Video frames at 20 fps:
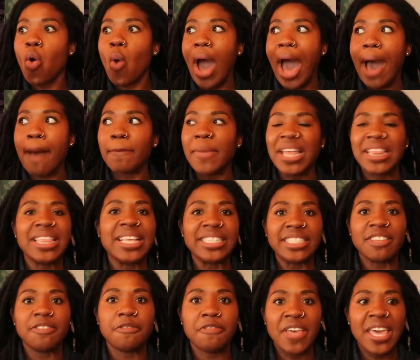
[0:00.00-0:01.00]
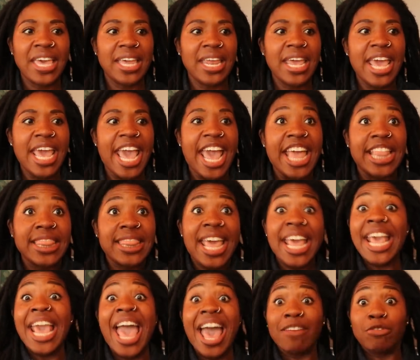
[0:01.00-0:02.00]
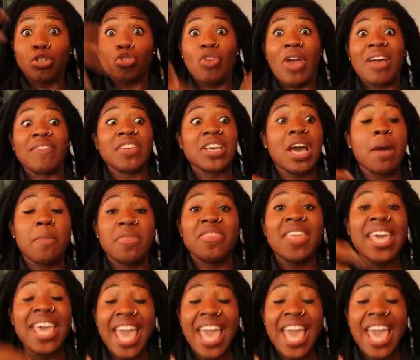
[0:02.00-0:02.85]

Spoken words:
oh, I'm at this event and they have traffic coming.